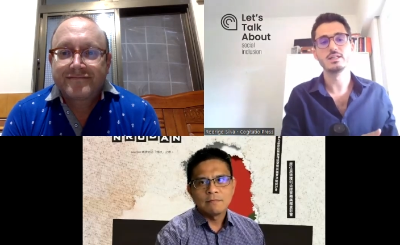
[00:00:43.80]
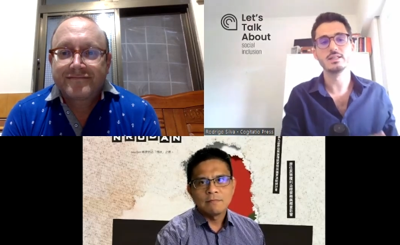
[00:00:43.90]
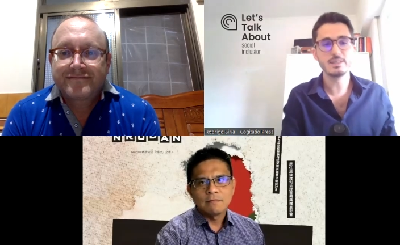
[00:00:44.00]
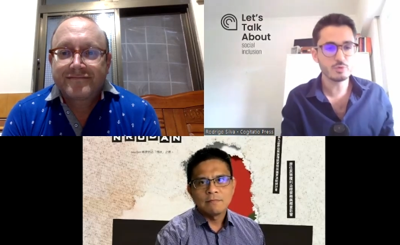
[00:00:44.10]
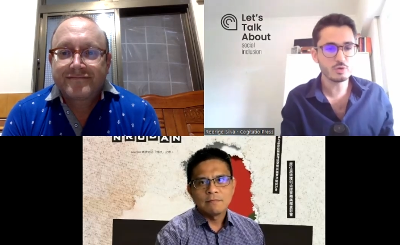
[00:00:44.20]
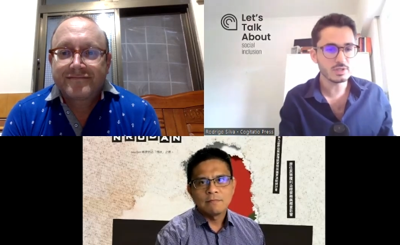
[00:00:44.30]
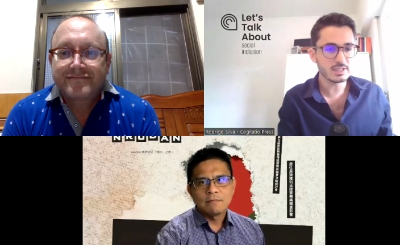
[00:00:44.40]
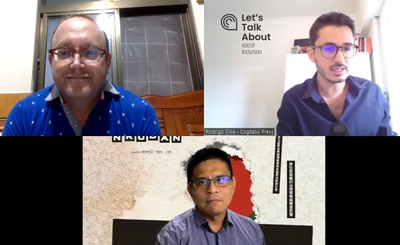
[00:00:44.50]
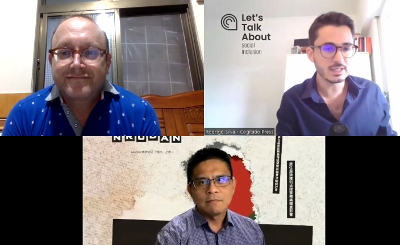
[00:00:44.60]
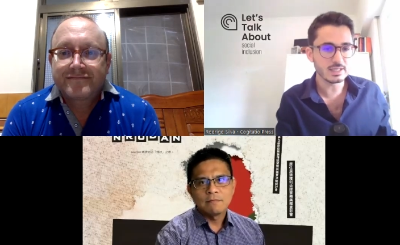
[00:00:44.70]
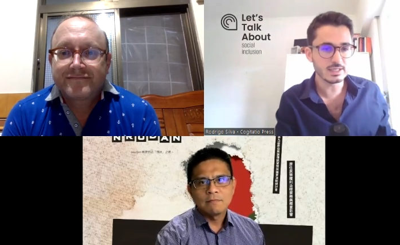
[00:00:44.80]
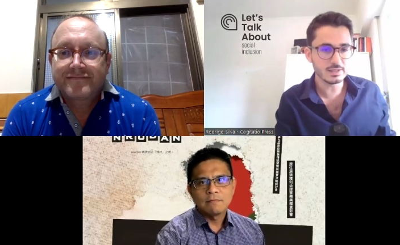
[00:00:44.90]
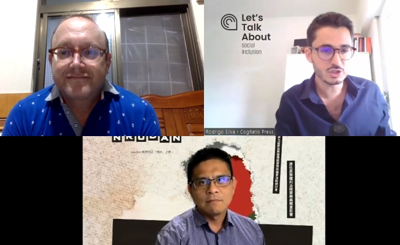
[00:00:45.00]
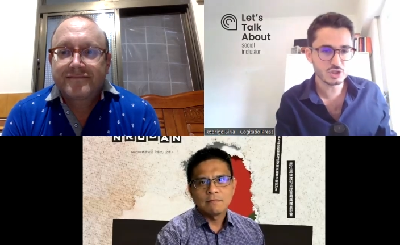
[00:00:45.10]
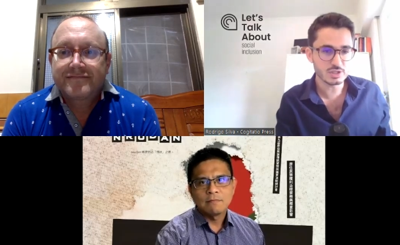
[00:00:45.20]
Speaker 1: liberal
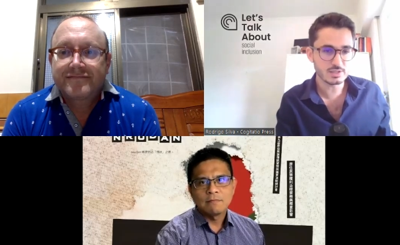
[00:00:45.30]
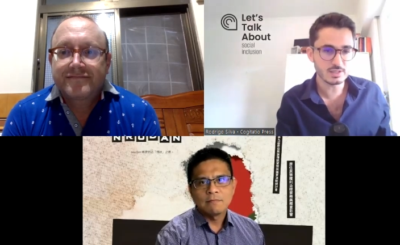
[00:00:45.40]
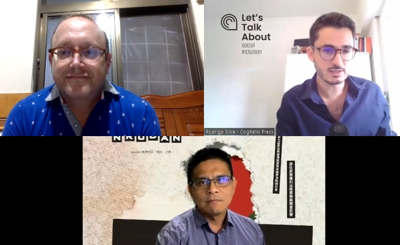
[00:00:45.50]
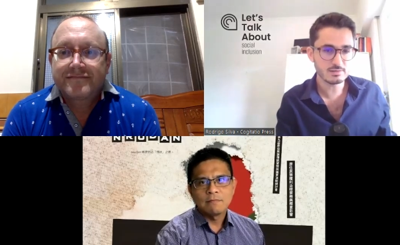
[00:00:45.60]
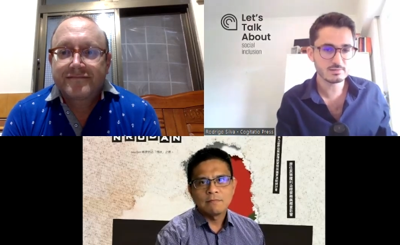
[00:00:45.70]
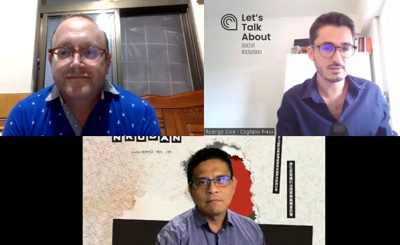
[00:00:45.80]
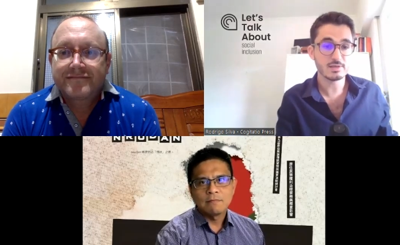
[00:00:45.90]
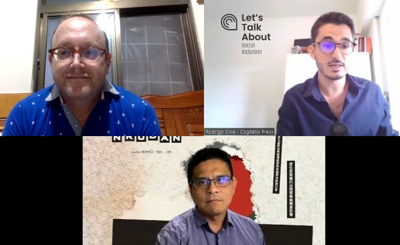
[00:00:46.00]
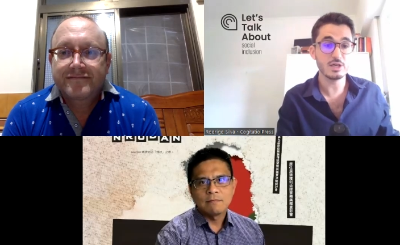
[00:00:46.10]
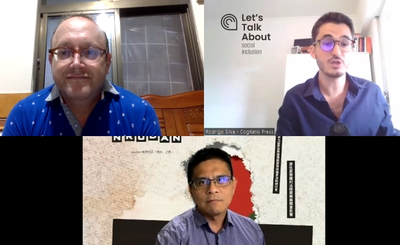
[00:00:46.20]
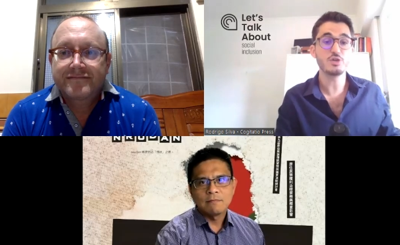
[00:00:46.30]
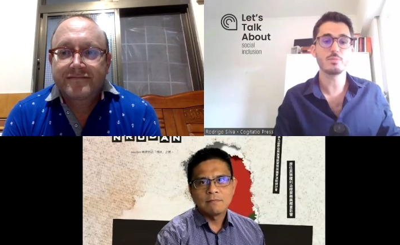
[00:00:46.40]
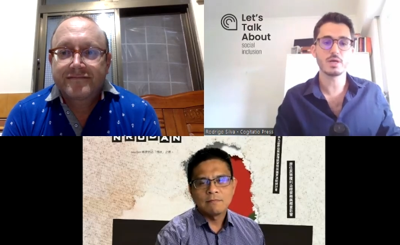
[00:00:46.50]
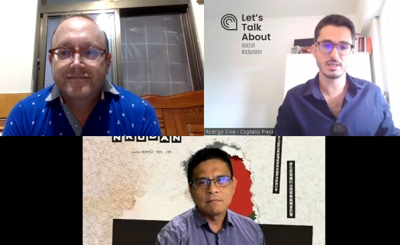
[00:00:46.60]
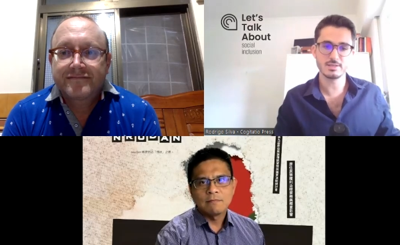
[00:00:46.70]
indigeneity
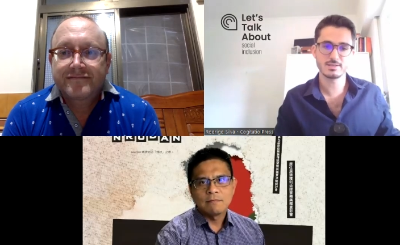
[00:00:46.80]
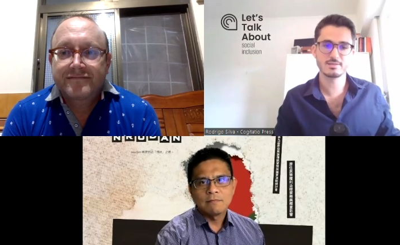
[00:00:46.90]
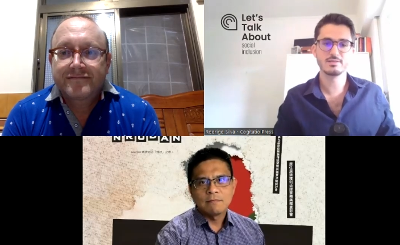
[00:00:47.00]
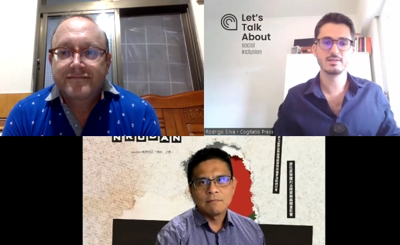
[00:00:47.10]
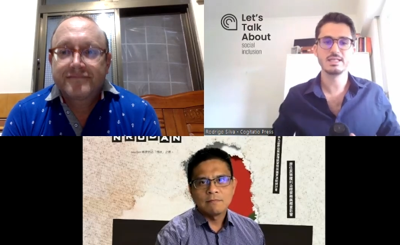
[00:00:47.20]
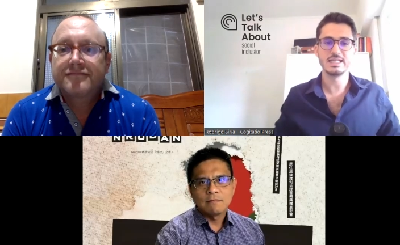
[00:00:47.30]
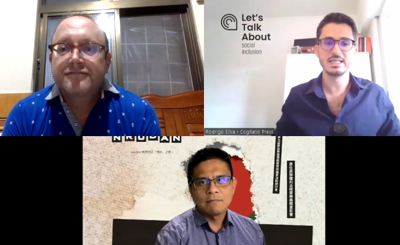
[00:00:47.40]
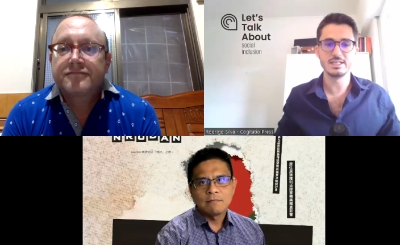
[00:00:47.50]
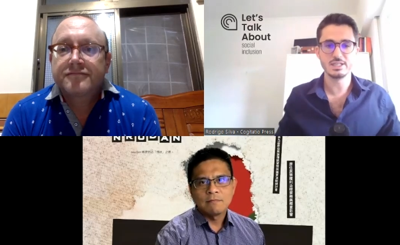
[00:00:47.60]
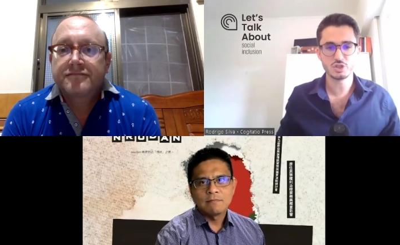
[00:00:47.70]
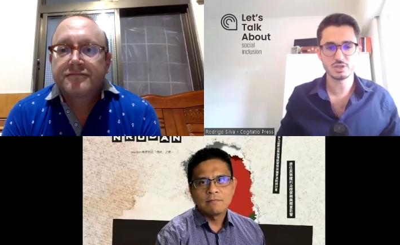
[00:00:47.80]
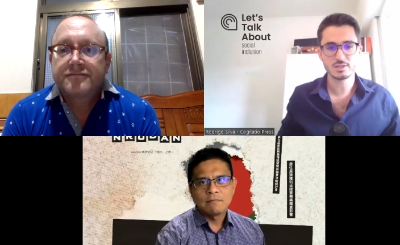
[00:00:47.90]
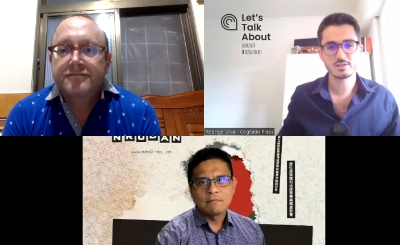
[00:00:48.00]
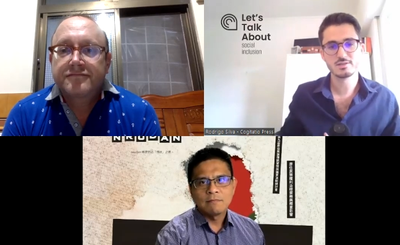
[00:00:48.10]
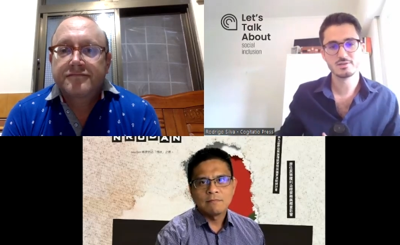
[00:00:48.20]
undermines
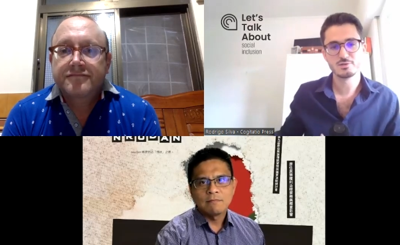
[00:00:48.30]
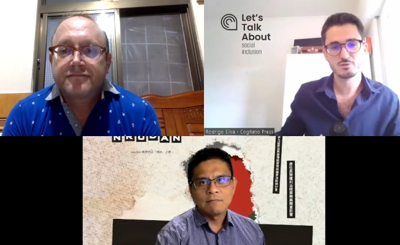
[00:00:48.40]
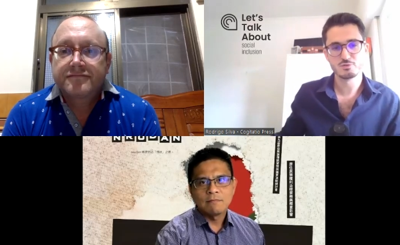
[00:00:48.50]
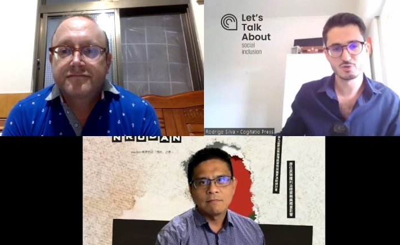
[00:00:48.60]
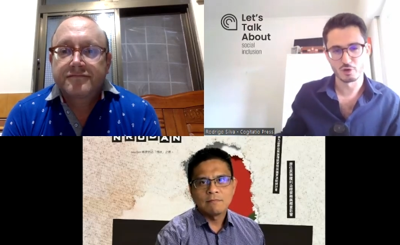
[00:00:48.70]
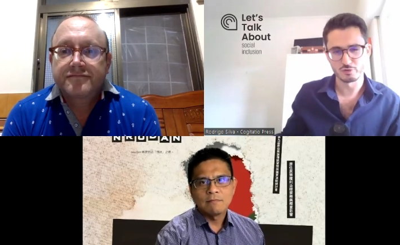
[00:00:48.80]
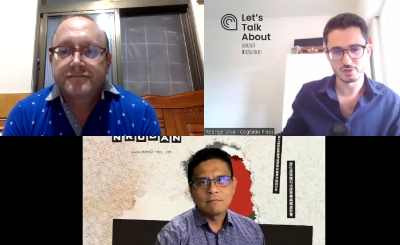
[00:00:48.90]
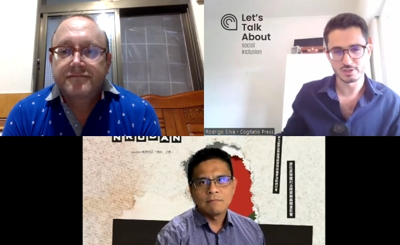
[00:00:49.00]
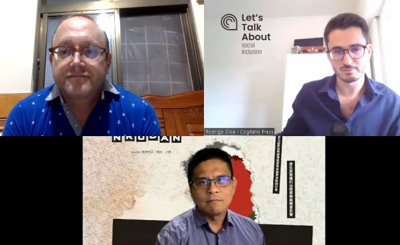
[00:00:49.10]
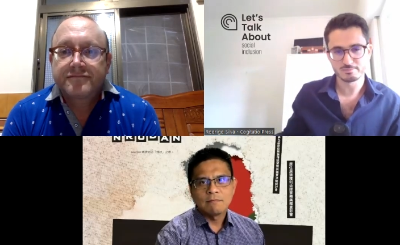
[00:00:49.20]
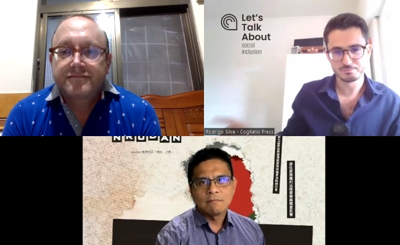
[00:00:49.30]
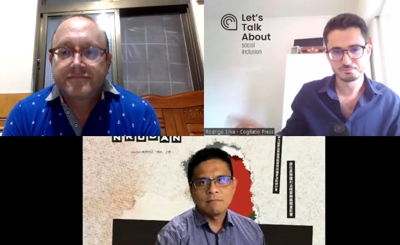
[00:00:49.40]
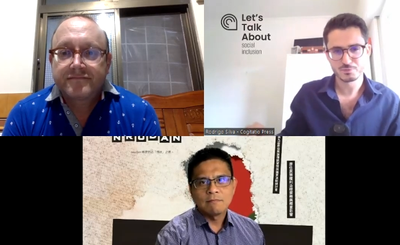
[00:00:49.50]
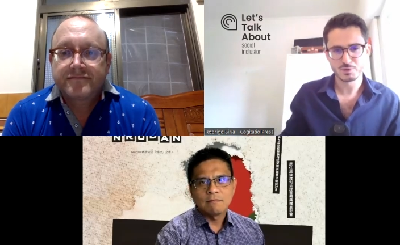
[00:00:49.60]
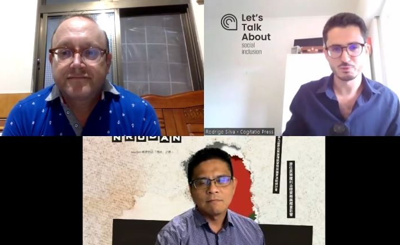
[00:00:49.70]
indigenous sovereignty.
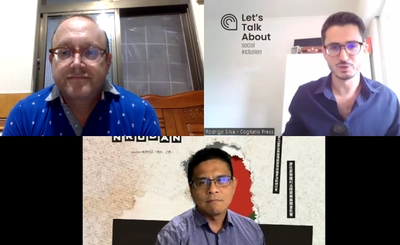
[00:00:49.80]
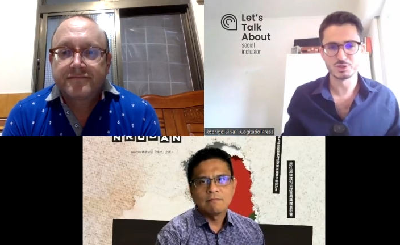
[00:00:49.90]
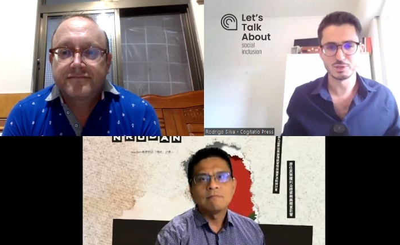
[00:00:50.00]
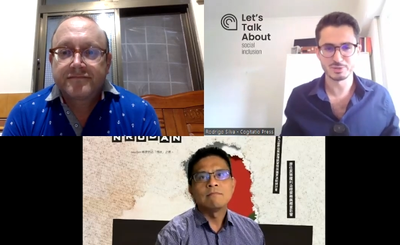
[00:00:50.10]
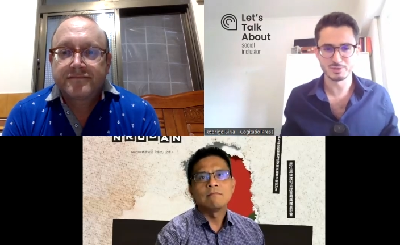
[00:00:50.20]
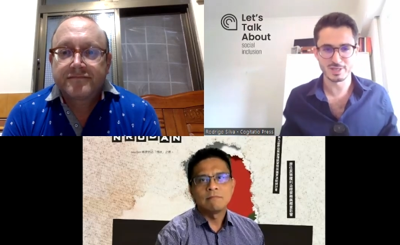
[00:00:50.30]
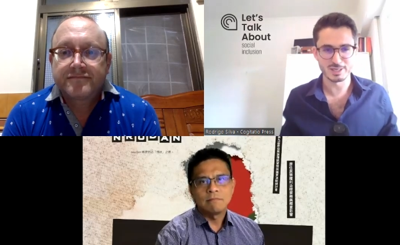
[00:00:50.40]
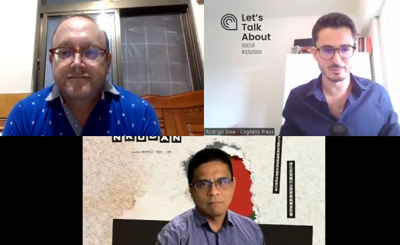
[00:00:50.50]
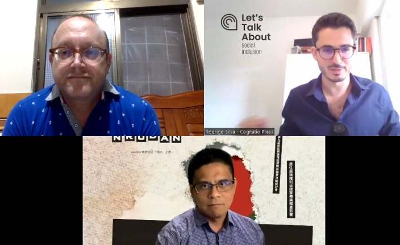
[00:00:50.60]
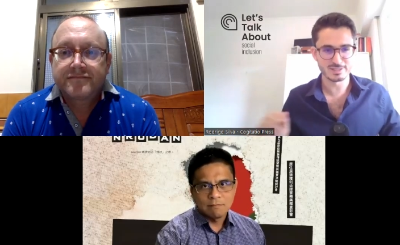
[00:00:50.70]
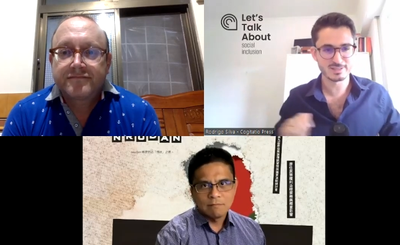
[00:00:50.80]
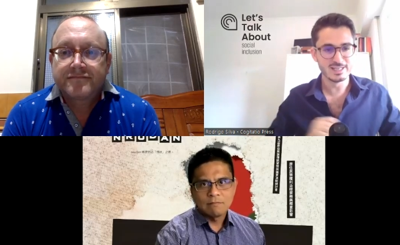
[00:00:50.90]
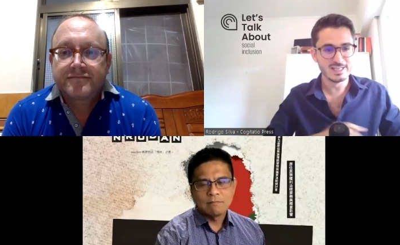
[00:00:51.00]
We'll jump into that in a bit.